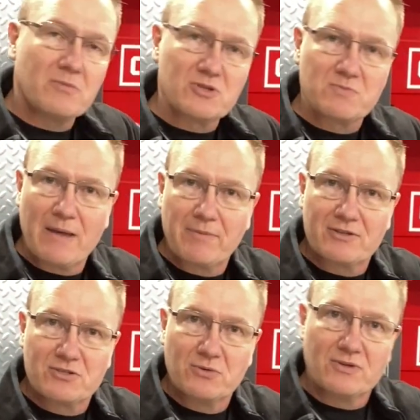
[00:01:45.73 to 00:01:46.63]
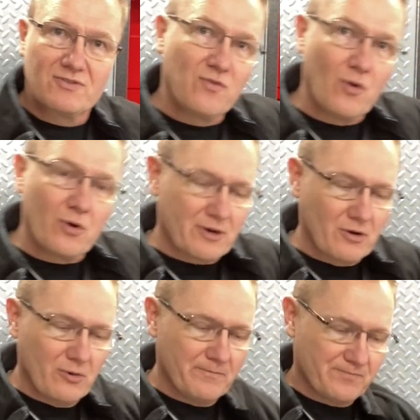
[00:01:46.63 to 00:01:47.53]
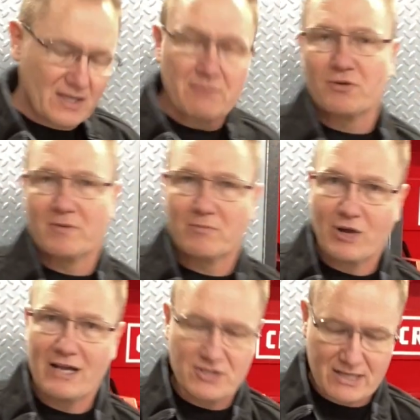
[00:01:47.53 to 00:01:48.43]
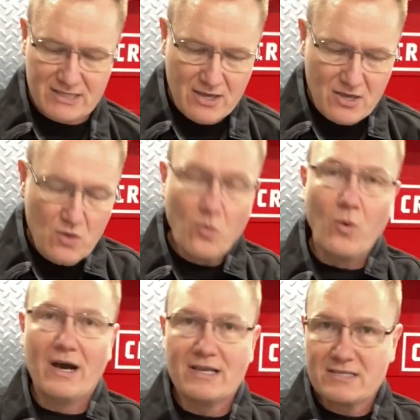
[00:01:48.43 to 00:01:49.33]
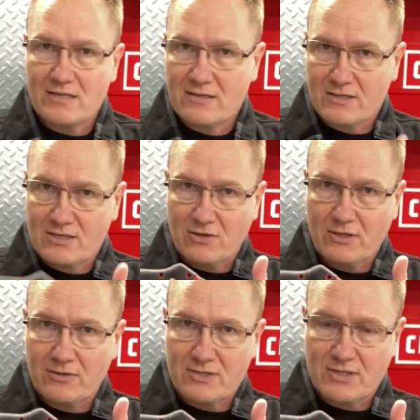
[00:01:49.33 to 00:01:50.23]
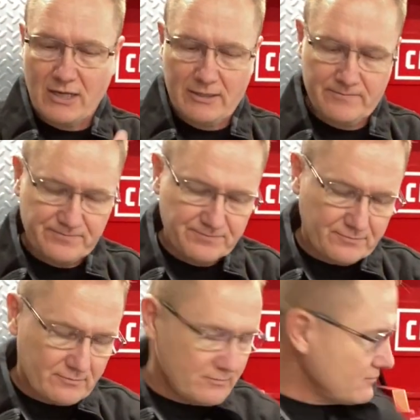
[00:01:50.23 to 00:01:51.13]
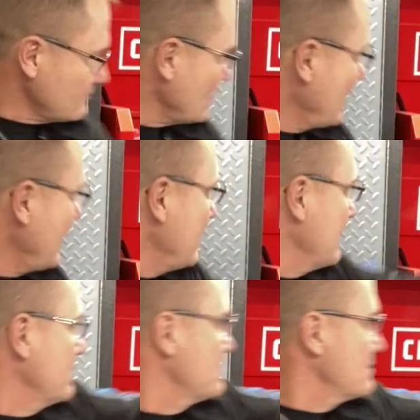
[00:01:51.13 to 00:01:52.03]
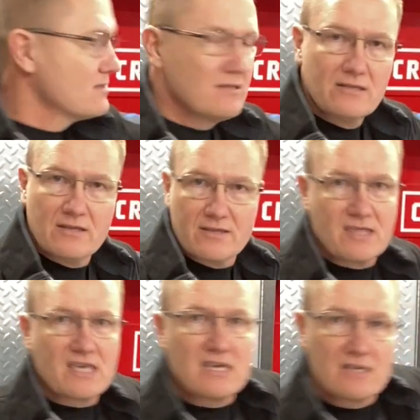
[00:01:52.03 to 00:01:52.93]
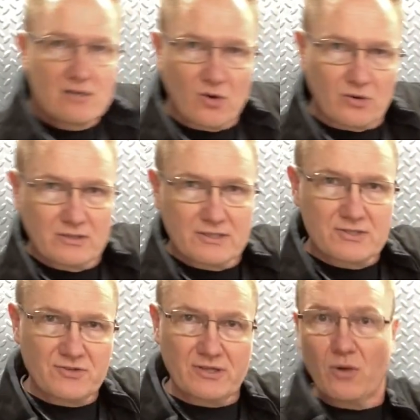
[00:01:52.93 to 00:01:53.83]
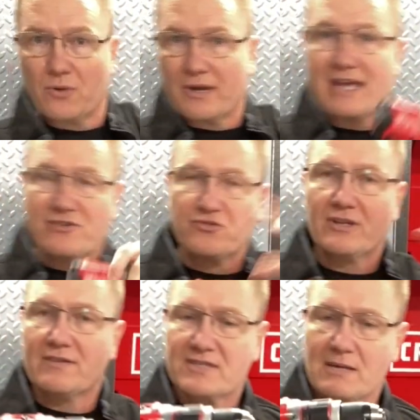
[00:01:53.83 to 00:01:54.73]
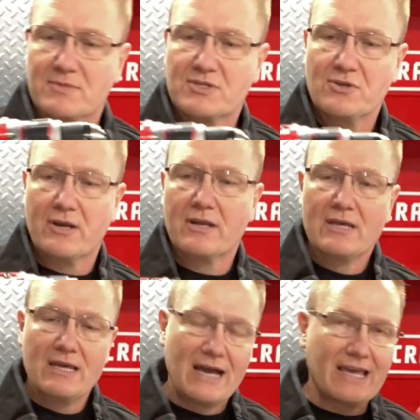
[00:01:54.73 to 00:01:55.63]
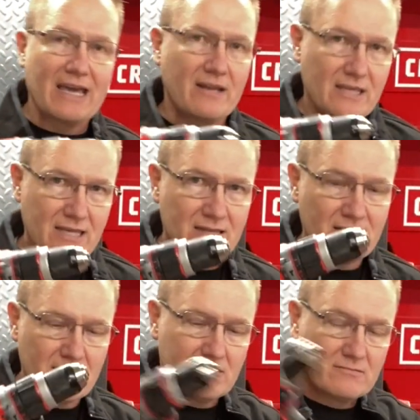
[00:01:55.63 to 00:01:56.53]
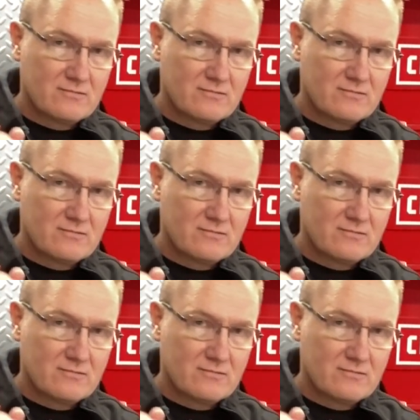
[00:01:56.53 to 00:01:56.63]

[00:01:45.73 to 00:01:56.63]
most popular tools for home improvement projects was the circular saw and the cordless drill, or a drill of some sort, again in the